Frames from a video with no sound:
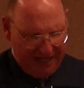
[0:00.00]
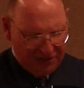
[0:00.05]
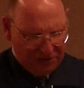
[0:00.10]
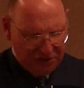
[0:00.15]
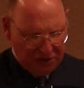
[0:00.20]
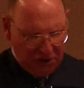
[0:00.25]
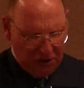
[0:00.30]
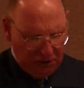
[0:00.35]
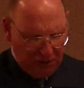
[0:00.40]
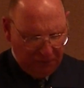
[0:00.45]
and
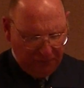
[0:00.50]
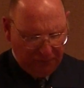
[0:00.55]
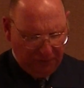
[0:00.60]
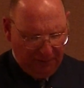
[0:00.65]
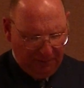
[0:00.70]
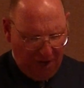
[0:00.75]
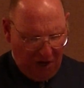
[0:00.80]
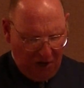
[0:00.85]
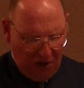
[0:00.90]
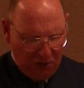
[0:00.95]
turn
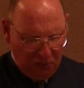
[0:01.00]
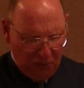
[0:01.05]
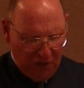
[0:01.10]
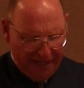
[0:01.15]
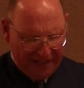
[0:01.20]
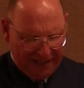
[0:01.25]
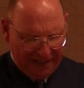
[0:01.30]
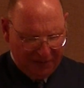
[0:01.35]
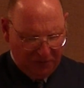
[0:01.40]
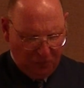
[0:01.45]
from our
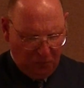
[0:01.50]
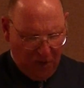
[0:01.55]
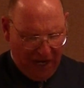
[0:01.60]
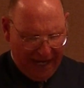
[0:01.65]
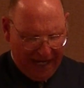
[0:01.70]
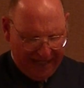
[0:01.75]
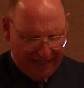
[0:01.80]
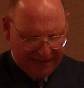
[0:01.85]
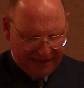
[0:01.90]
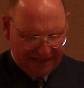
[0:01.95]
wicked
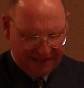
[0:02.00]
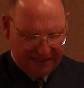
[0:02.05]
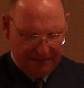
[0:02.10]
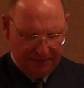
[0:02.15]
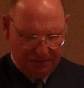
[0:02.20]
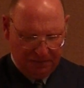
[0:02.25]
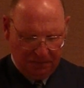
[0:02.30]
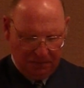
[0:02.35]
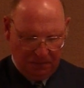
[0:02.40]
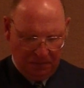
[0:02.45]
ways.
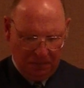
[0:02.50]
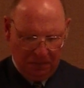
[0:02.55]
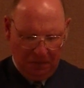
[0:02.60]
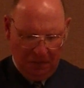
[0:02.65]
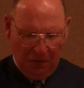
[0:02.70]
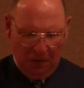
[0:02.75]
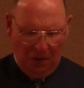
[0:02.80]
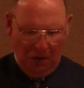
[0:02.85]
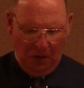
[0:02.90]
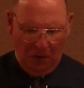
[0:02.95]

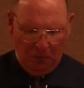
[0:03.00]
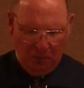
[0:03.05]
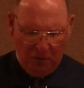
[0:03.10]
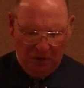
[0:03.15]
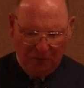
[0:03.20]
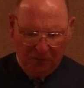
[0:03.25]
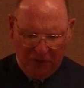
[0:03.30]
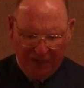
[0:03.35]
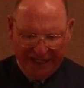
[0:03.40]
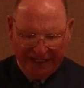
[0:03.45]

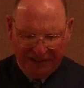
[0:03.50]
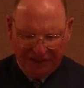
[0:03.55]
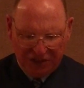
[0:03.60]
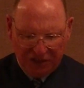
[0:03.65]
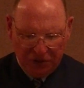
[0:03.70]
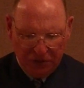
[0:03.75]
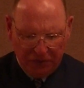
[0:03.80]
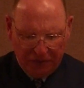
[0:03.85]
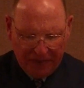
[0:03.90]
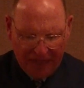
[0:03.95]
When we
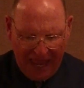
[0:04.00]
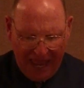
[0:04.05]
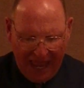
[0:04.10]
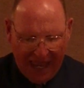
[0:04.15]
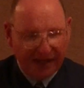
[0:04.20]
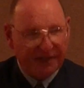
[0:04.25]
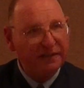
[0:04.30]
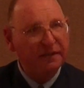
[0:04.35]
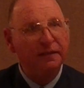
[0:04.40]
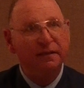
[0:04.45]
do
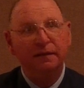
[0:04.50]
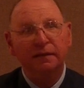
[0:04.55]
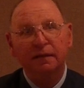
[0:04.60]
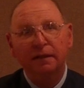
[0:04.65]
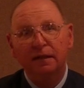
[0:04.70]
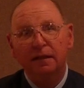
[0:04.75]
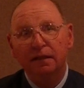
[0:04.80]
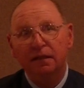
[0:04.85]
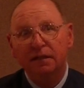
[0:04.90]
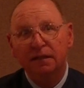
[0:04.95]
that,
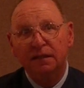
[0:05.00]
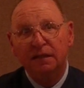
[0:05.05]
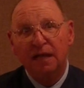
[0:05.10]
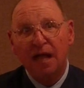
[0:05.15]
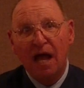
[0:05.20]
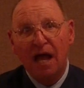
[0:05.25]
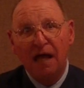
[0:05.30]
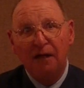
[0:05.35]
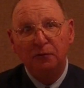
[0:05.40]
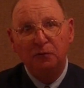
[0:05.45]

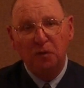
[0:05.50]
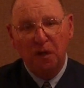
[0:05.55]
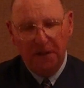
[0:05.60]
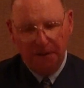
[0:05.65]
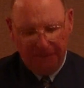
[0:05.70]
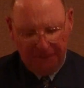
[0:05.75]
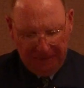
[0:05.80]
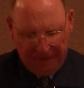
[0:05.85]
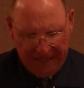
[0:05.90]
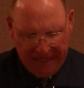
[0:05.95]
God
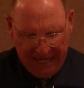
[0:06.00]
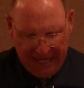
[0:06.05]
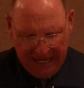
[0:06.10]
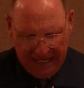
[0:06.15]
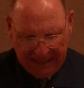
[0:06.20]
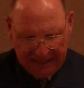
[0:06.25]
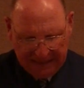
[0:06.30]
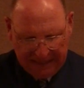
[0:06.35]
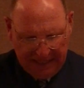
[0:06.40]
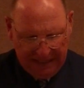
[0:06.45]
will
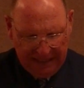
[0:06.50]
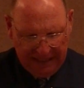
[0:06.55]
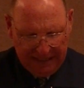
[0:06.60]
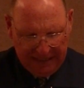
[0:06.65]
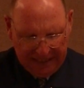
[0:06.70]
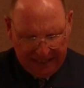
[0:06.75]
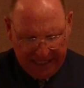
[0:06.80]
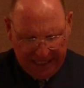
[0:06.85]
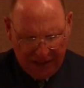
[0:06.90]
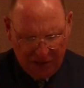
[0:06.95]
then
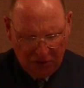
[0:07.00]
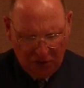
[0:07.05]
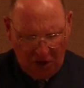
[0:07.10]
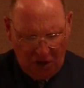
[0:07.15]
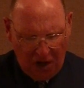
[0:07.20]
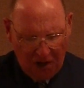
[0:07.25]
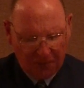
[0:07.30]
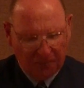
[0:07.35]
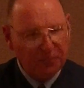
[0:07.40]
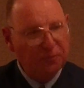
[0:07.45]
hear
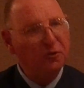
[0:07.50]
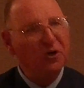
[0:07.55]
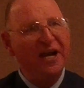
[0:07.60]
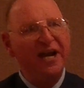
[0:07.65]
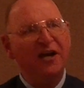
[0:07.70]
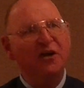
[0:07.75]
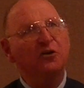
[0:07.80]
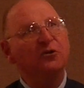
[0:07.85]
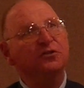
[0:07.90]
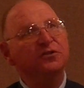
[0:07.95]
our
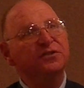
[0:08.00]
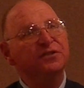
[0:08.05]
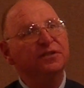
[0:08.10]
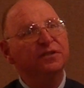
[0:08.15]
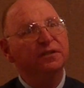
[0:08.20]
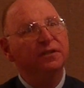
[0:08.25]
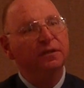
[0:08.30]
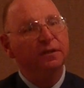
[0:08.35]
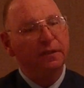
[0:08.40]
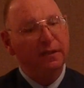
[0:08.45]
prayers
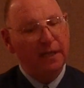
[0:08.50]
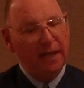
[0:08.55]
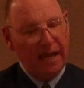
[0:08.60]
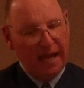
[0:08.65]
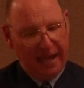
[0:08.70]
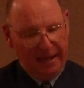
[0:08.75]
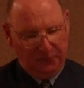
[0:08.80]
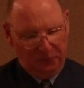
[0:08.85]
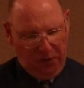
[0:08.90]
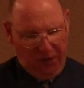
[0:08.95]

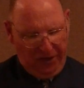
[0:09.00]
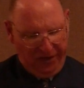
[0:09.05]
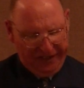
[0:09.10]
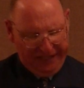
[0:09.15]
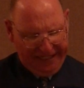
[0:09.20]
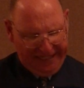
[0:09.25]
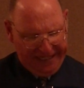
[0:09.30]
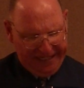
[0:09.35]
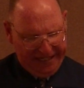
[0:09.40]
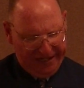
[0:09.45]
and
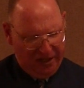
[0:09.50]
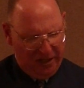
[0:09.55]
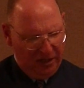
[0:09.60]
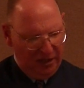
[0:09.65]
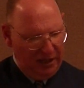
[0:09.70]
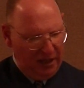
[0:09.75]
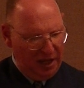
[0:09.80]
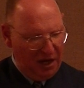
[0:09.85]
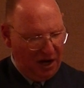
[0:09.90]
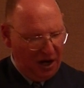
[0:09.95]
will
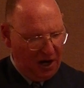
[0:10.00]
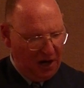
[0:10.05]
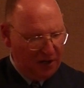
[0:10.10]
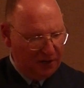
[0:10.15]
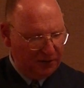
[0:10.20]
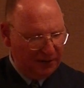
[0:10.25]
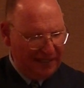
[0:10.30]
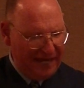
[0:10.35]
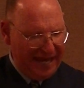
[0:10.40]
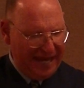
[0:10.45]
heal
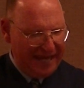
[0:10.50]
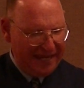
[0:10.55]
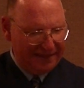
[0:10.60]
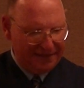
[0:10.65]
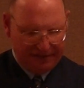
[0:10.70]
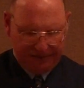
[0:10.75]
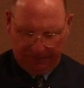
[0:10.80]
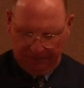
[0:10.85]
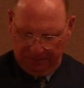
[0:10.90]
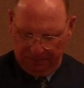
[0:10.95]
our
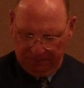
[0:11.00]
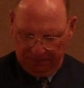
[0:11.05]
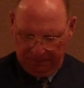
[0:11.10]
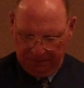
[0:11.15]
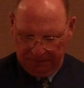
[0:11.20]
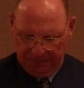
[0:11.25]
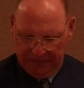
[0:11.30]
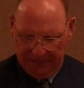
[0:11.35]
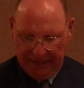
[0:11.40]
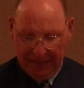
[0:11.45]
land.
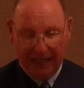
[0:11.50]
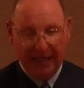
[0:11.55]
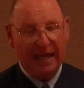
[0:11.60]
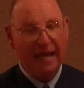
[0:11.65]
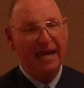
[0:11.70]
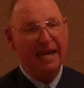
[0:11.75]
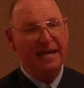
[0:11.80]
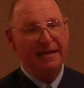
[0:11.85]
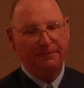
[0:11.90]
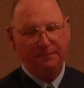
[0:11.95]

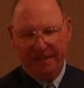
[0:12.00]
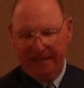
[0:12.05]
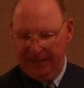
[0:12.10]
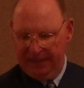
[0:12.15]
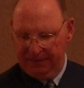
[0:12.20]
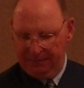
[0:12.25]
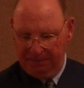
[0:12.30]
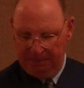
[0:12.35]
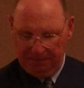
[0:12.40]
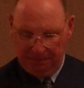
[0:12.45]

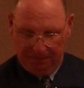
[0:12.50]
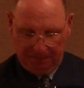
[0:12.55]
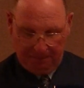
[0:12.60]
Amen.